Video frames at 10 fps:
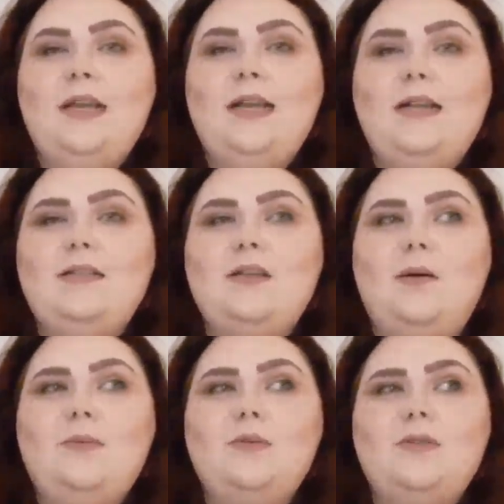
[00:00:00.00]
and it's
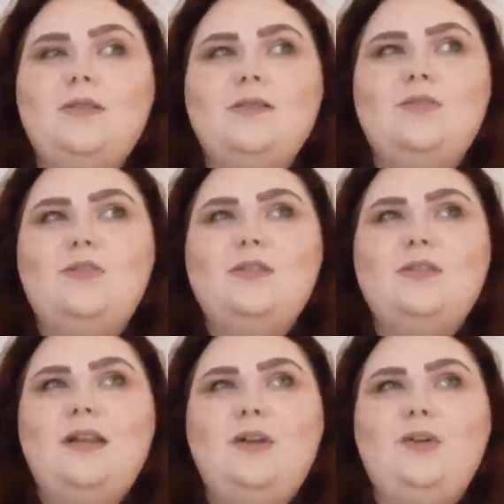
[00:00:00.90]
almost just
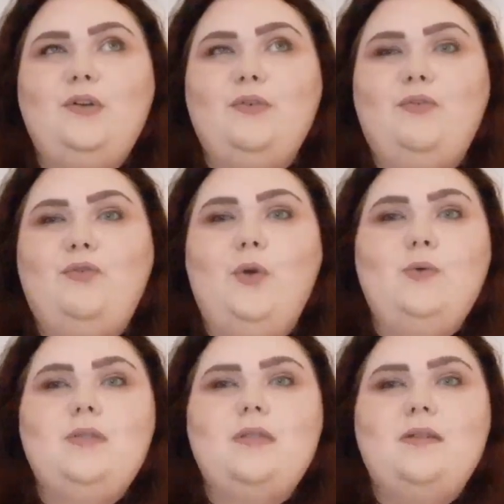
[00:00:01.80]
like you're
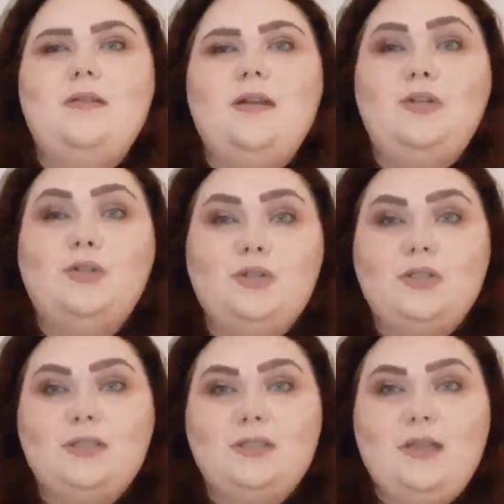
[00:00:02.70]
frozen and you're
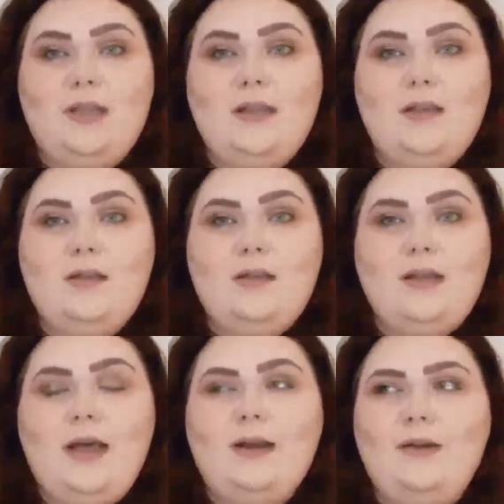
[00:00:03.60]
just like
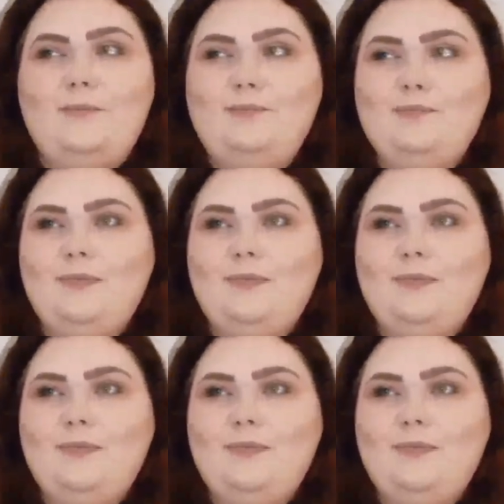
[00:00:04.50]
kind of